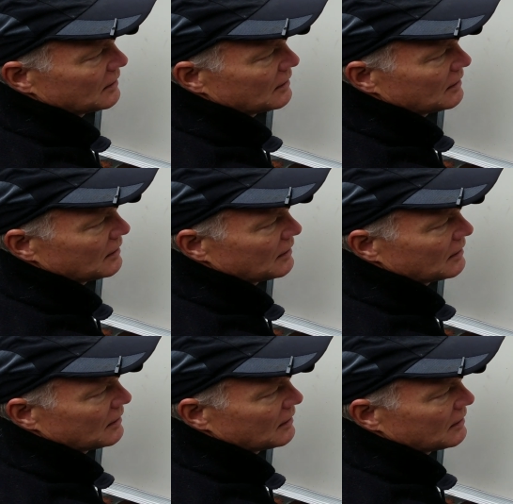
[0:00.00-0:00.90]

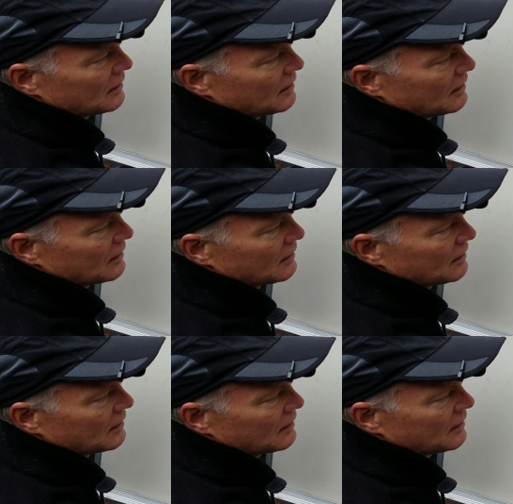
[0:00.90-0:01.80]

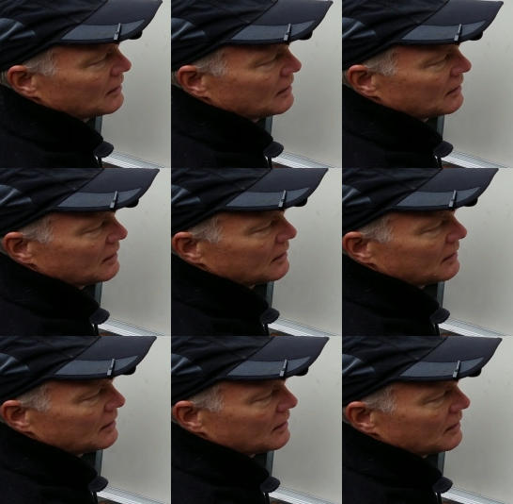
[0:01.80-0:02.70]
Nothing is said.